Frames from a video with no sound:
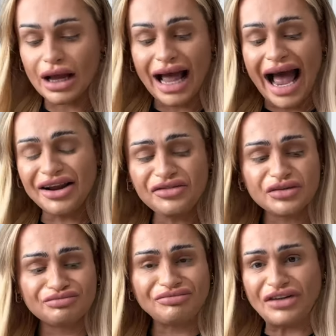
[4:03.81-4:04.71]
kind of
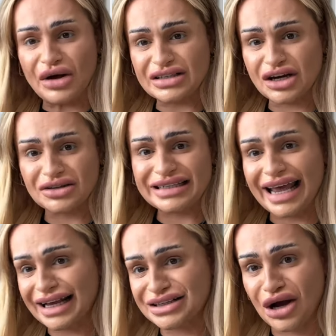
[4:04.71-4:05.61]
focusing on
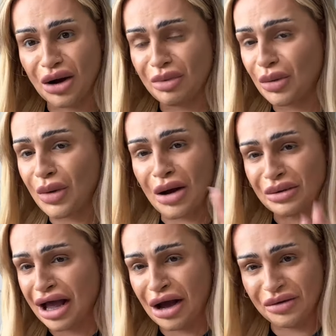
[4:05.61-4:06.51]
TikTok, but we
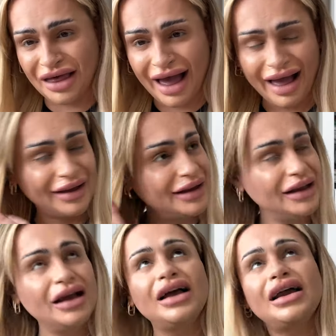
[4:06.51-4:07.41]
won't go there.
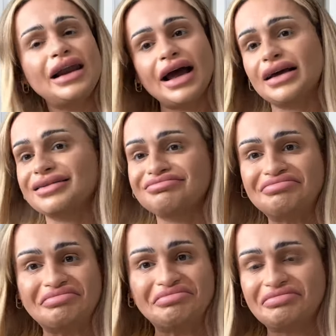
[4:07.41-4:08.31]
Like
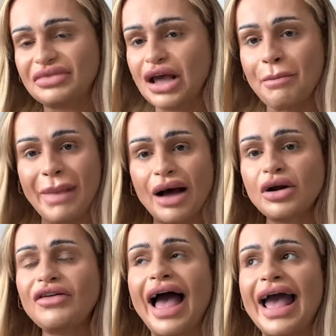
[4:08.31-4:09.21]
the
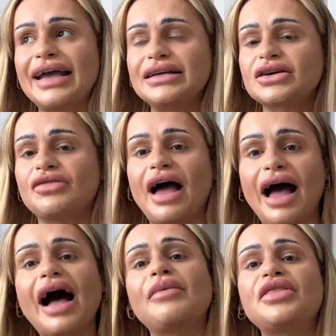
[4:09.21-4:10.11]
amount of hate on that
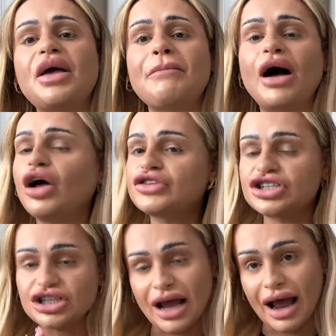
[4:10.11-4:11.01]
app and the amount of
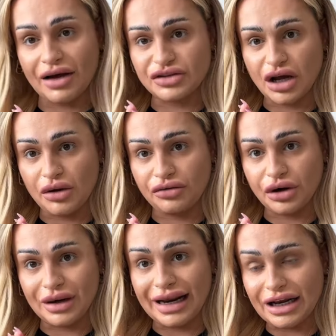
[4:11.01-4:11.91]
shit I have to go
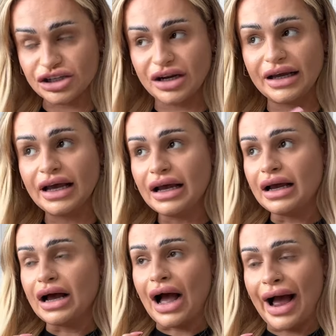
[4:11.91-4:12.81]
through. Literally,
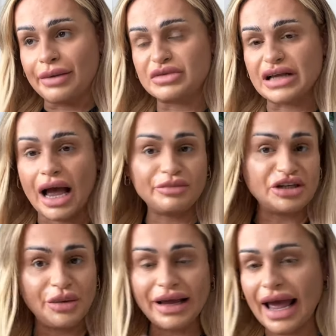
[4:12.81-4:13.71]
I'm I'm
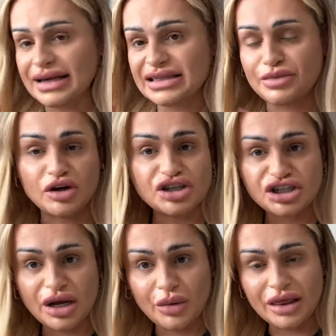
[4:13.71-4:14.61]
doing a
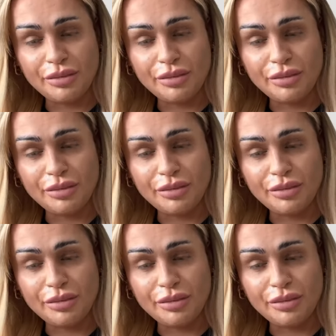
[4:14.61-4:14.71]
sponsorship with a